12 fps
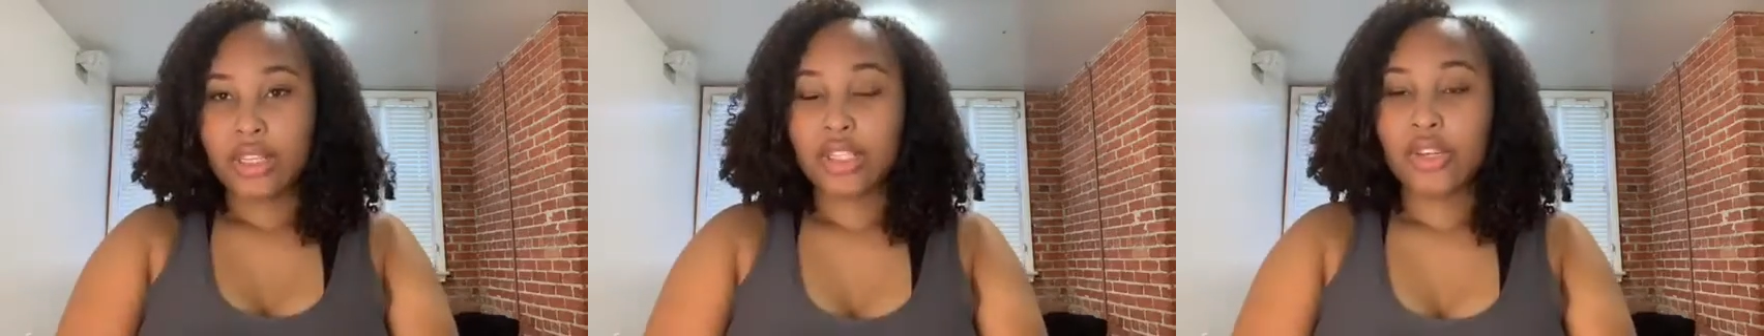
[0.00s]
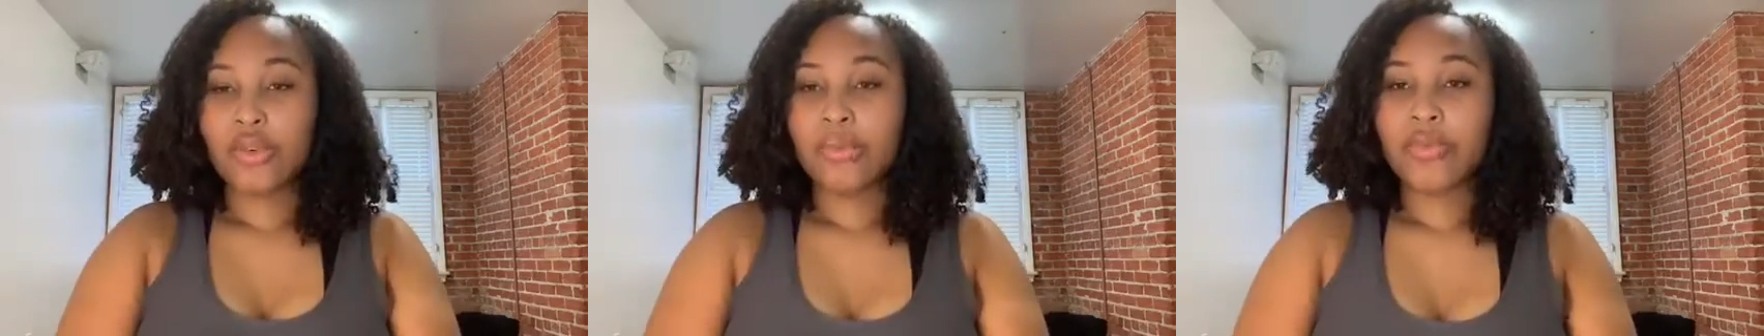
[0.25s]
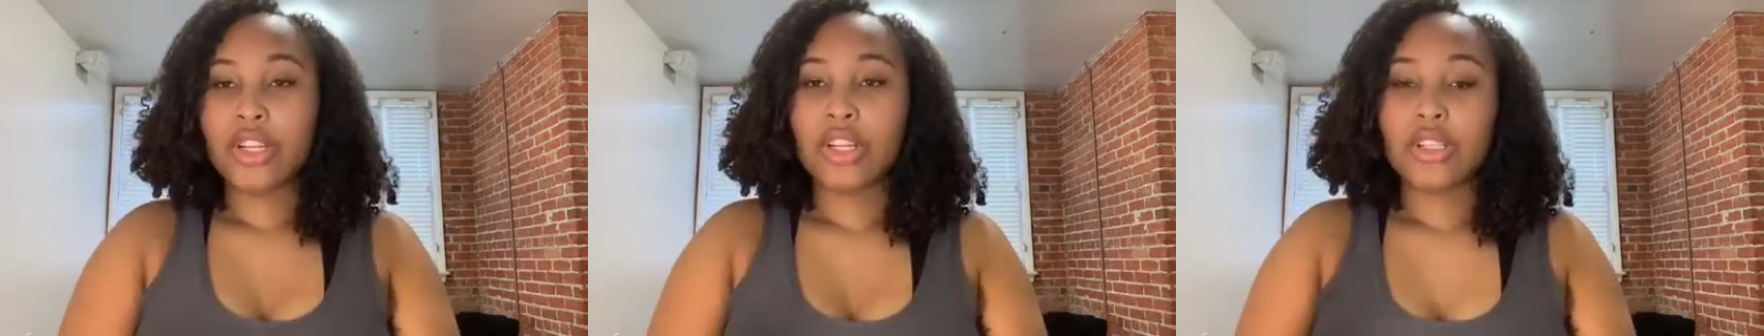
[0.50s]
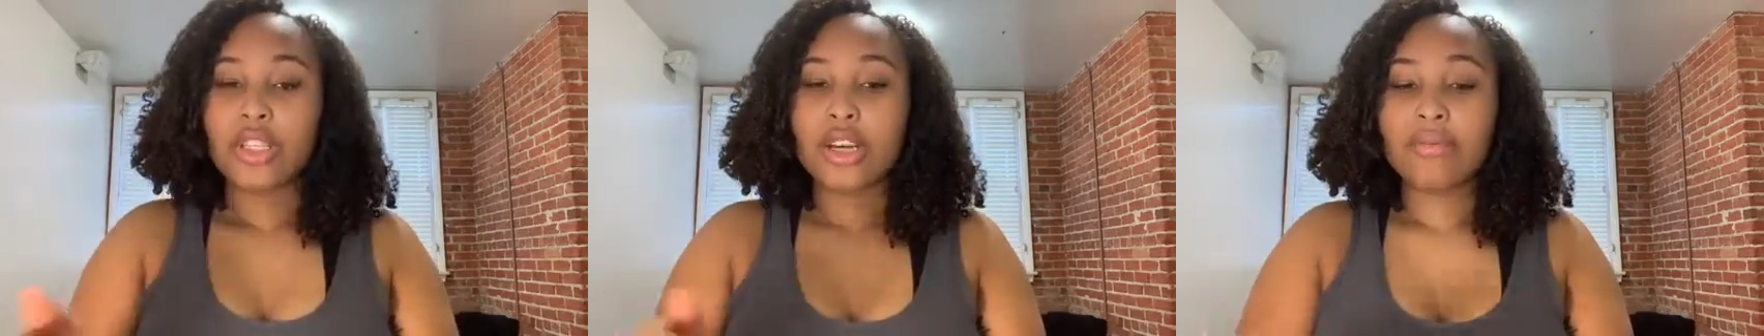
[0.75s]
So
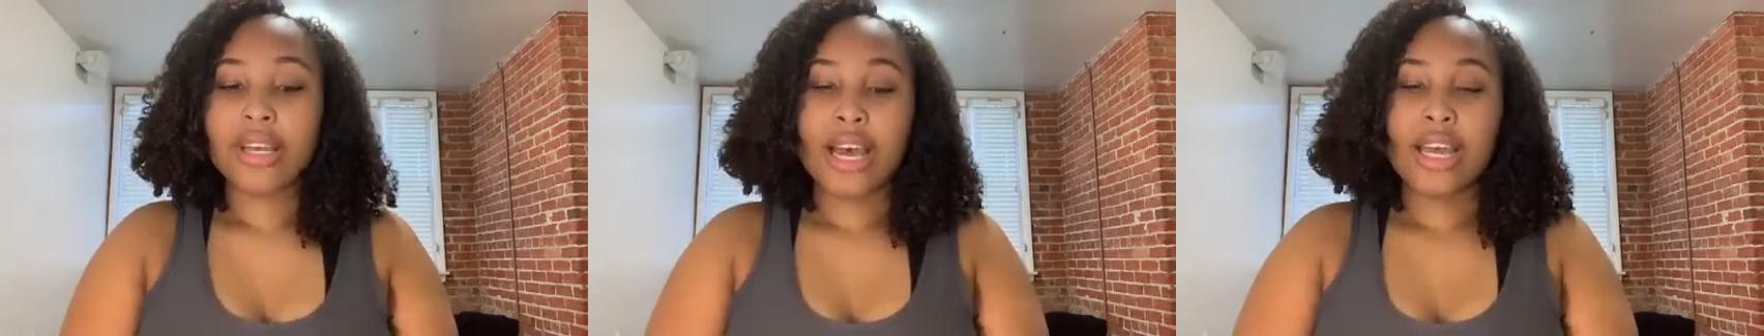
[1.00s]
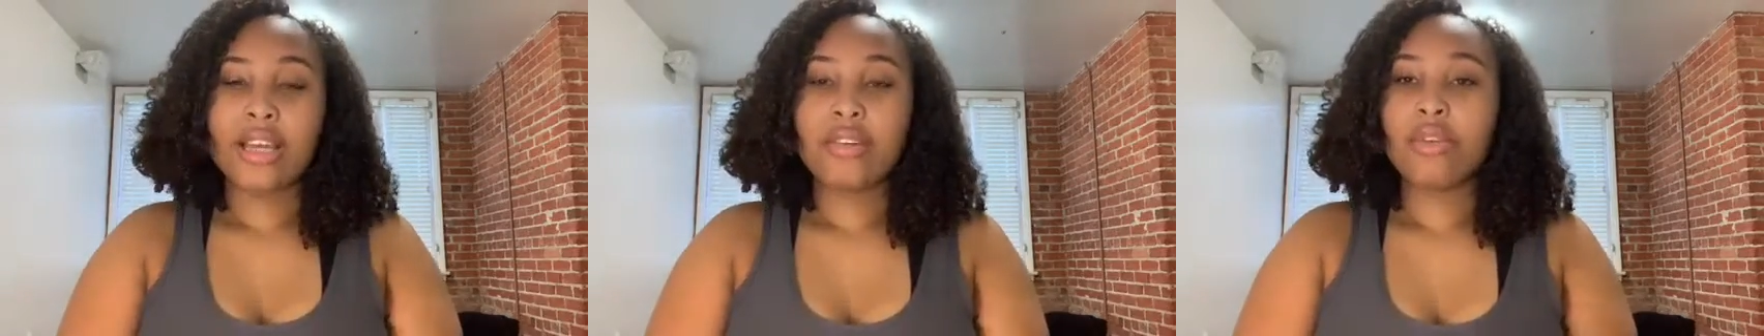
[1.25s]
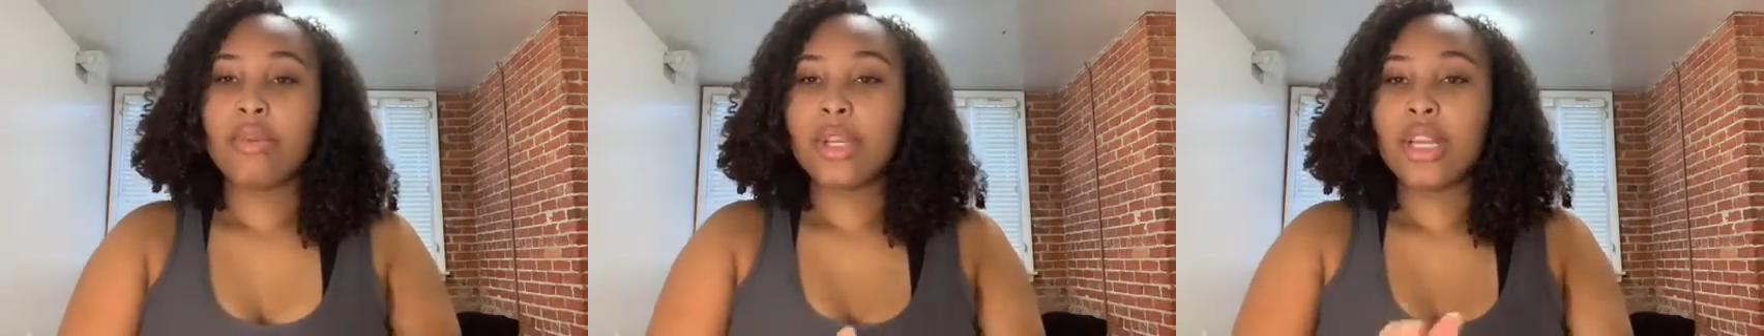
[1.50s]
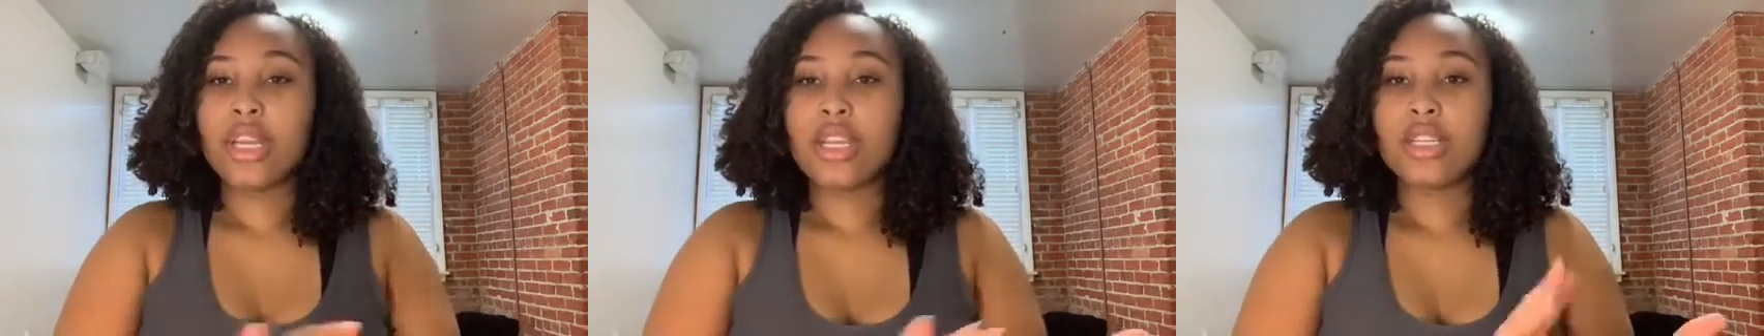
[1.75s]
soft cotton rubbing
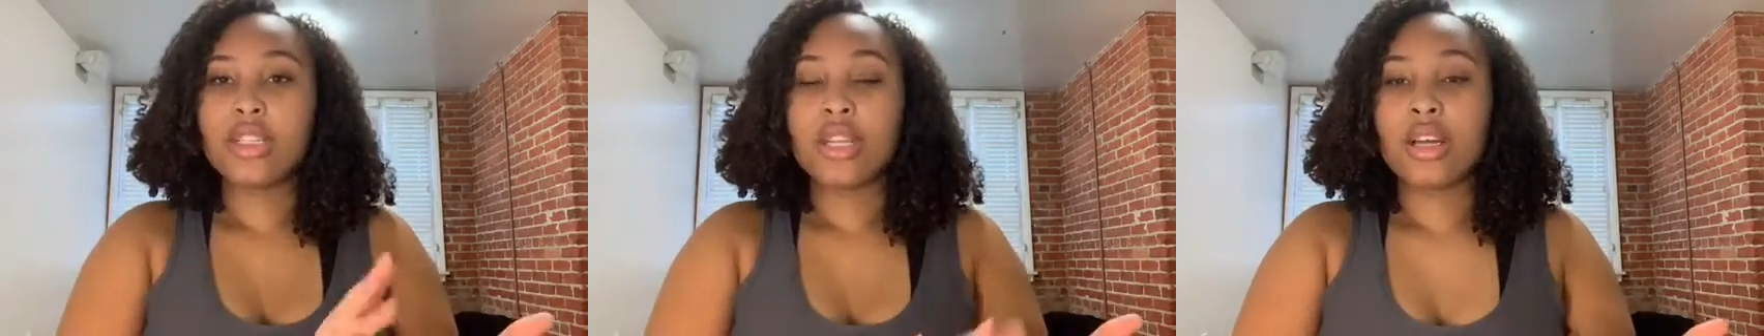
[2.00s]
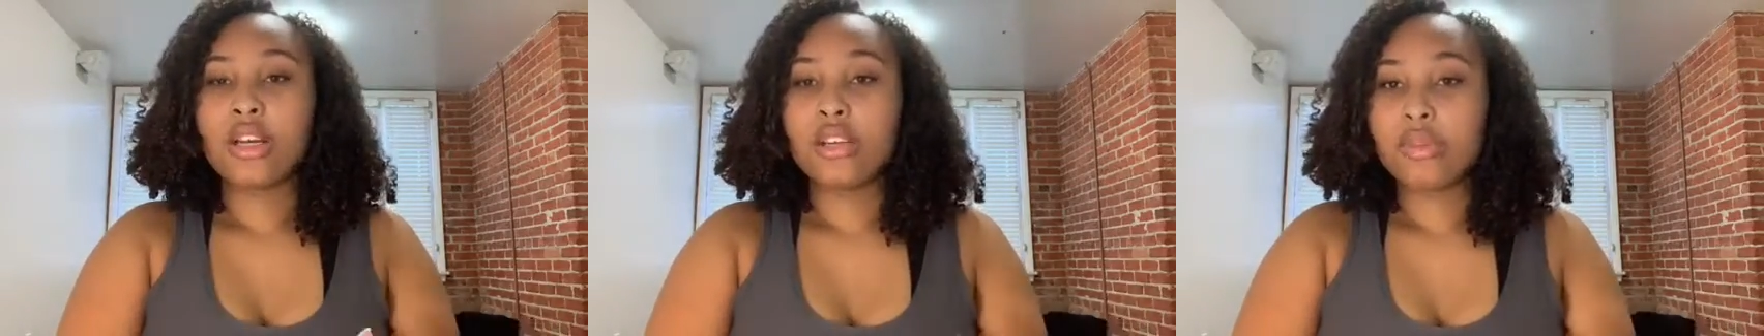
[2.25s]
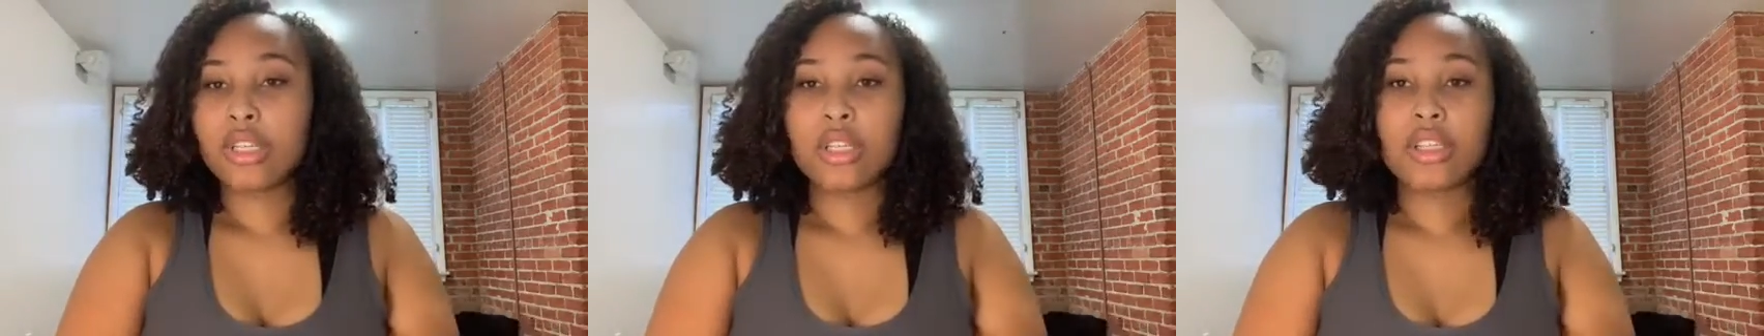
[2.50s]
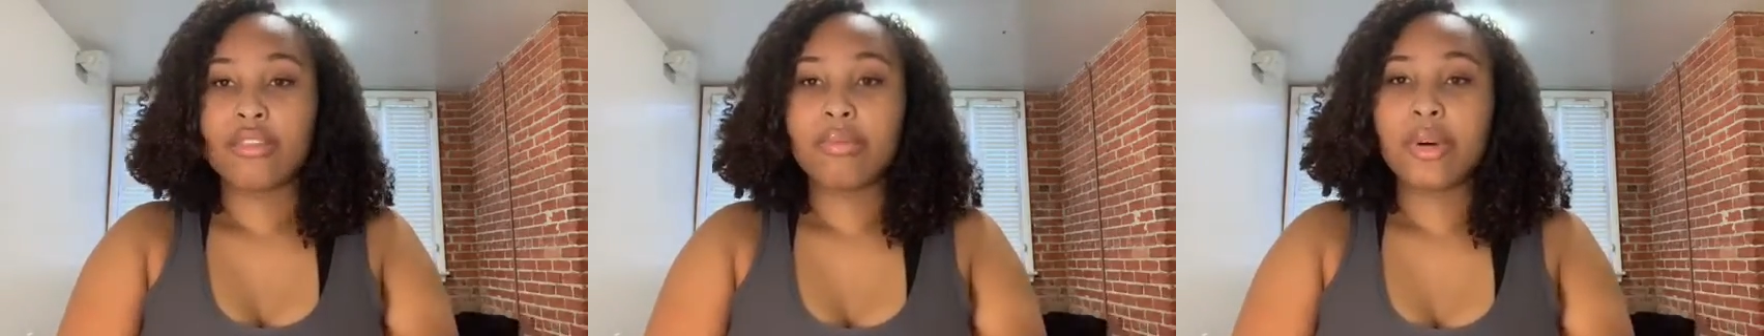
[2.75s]
against the
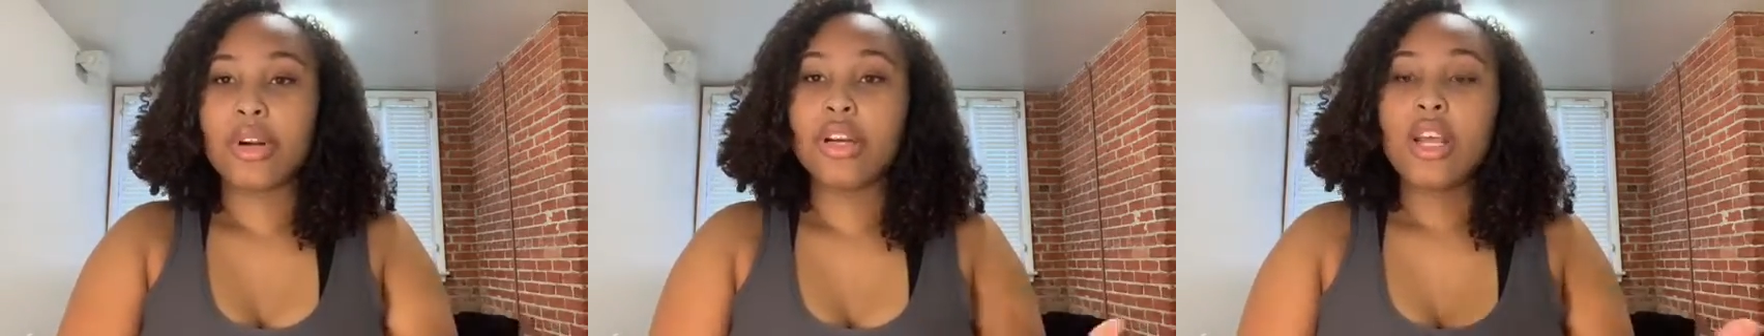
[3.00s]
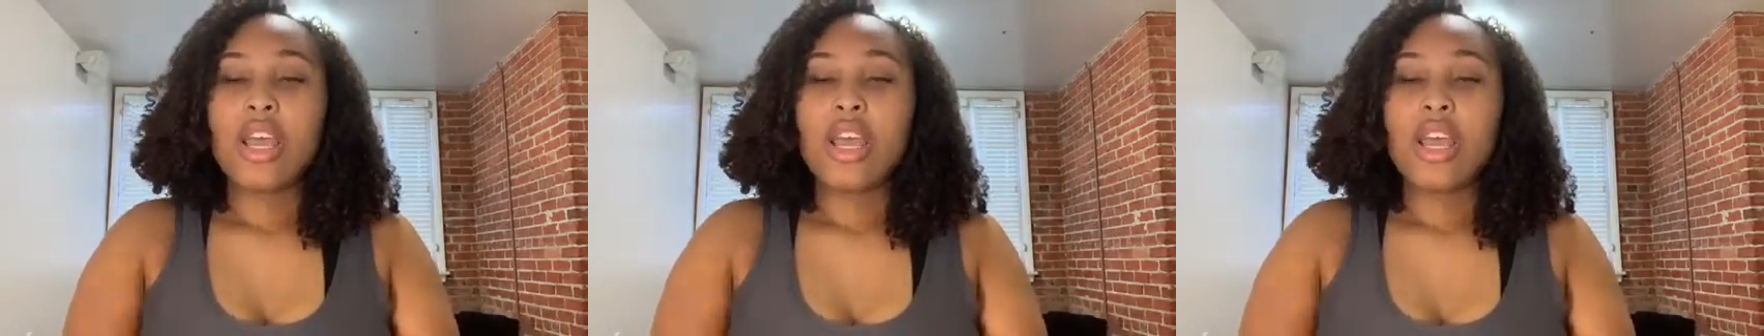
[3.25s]
sensitive part